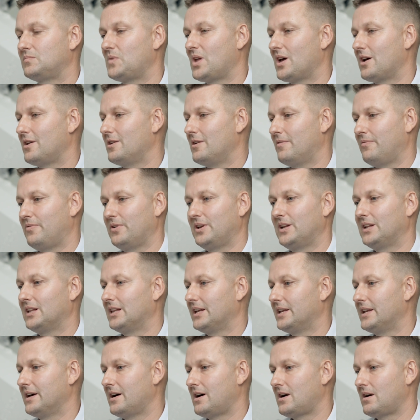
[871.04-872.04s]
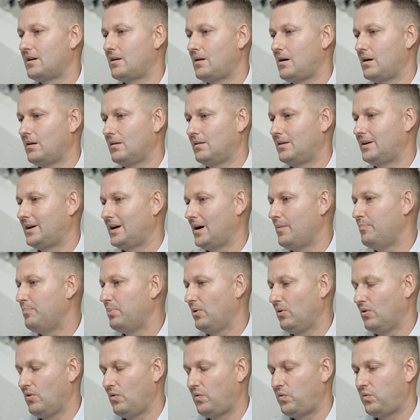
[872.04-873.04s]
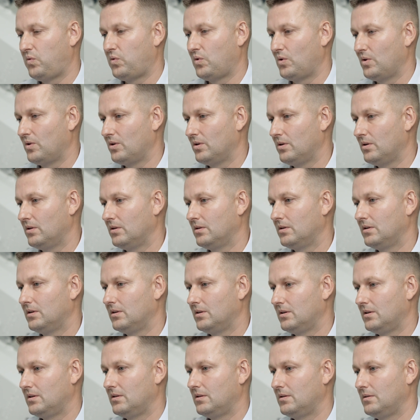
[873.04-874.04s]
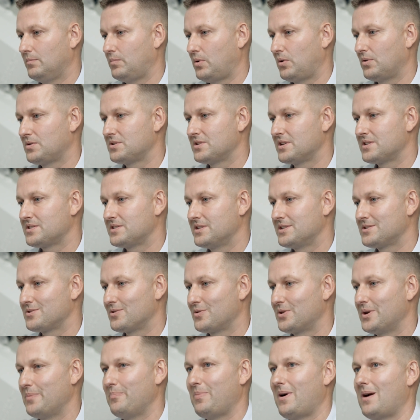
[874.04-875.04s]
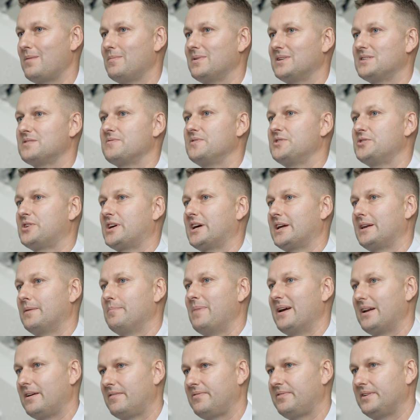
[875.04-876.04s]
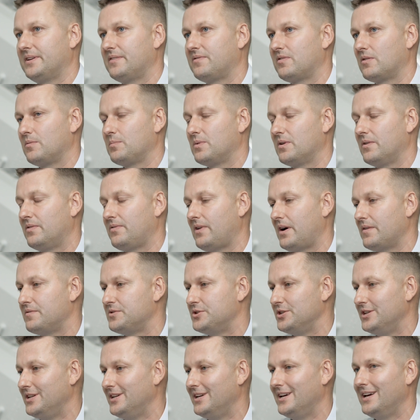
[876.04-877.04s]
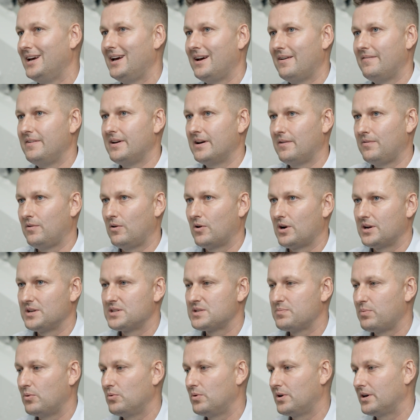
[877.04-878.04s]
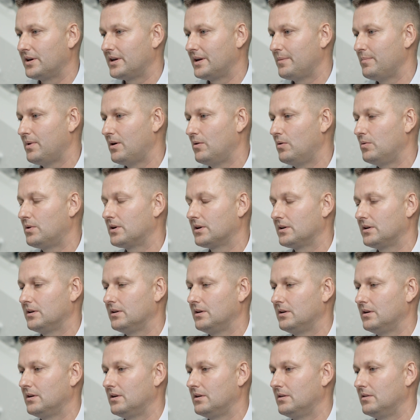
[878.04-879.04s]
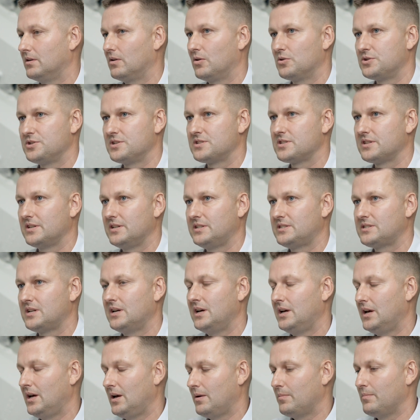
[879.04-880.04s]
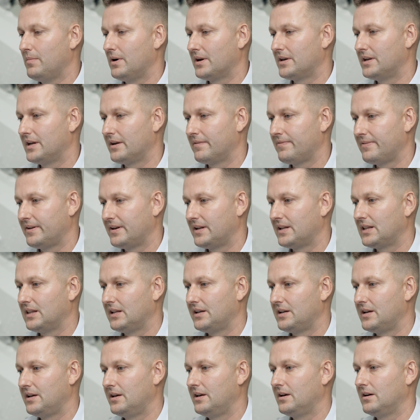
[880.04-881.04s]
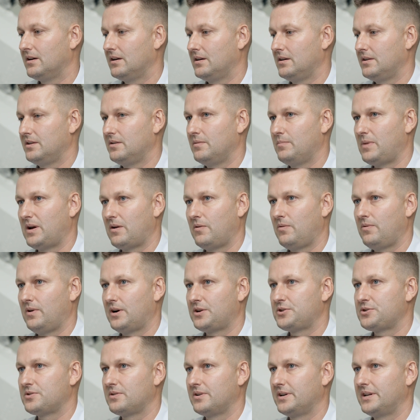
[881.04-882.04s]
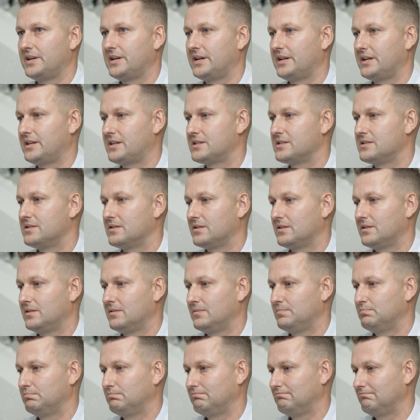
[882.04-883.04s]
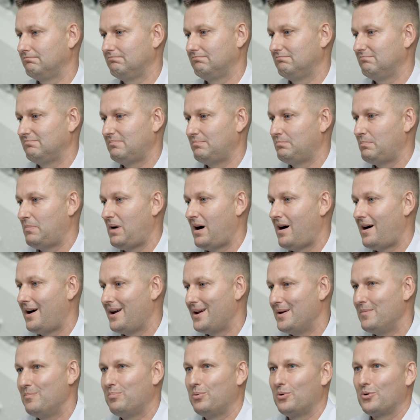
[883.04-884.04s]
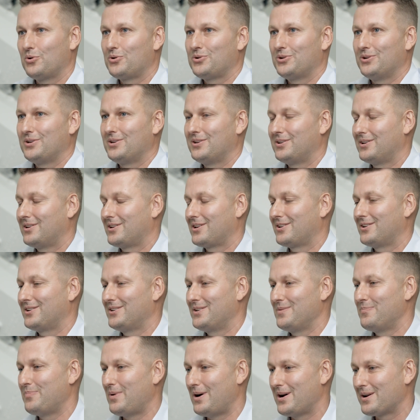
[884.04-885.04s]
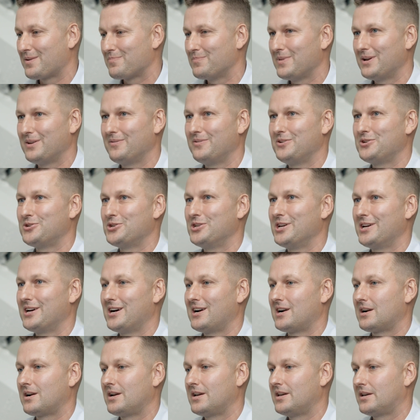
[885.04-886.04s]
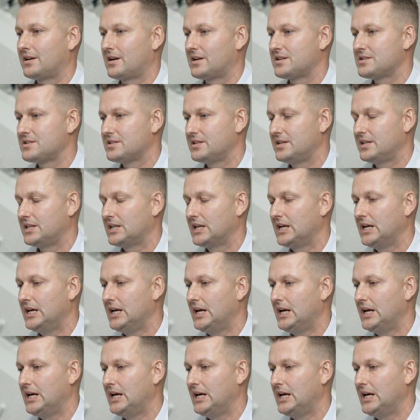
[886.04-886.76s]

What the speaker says: Yeah, definitely. There are couple of processes or departments which can benefit from the 5G. We have already spoken about the logistics, but definitely the manufacturing is the high important department which they are interested.